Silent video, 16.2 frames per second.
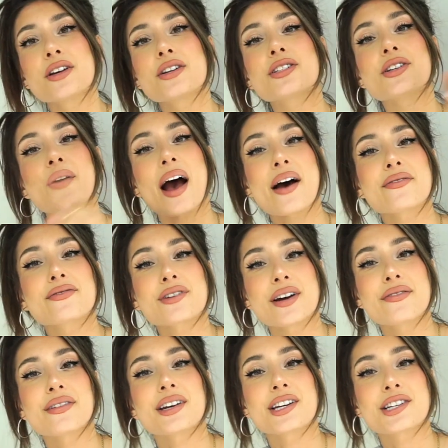So after I
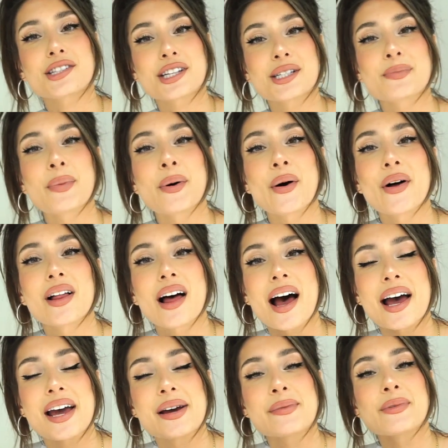finish this bowl,
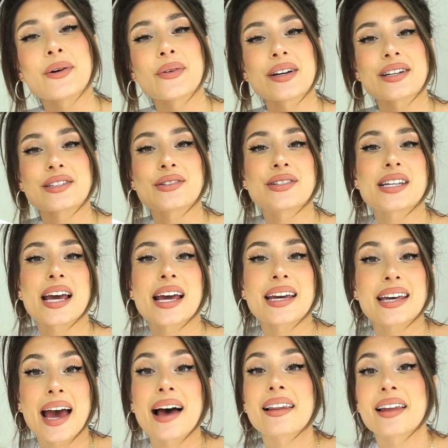I am going to
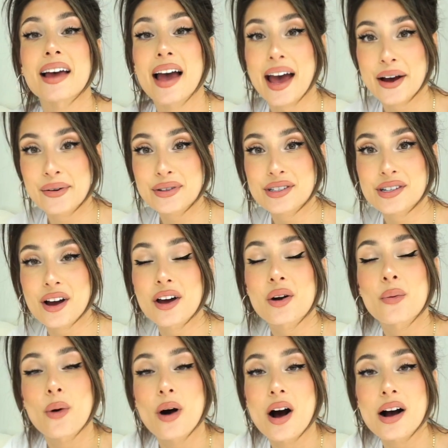take Ella out on
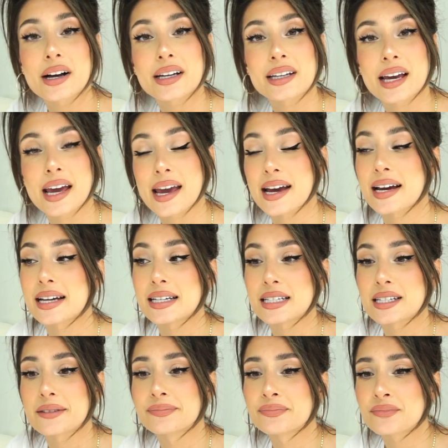a walk,
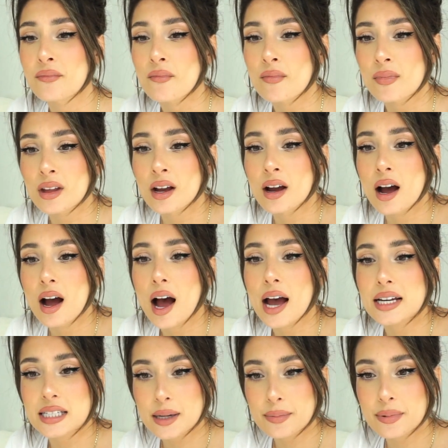and
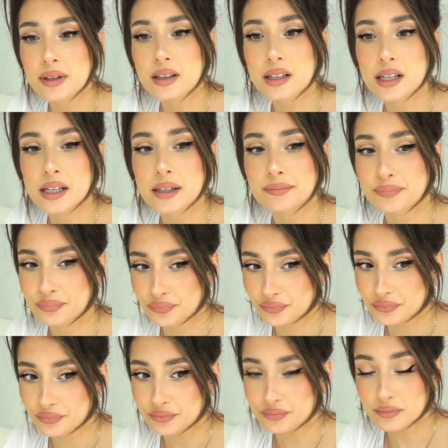I typically
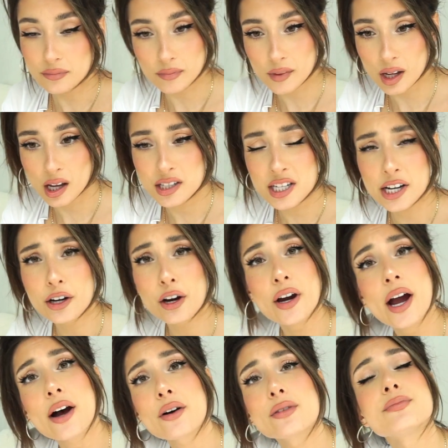take her
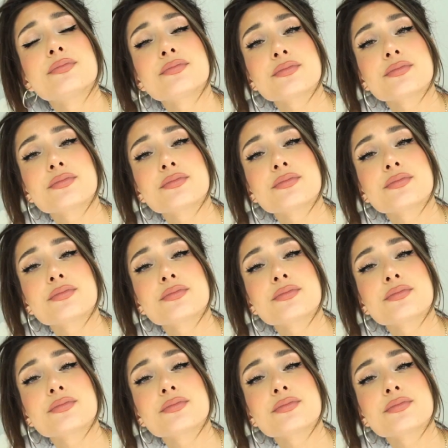out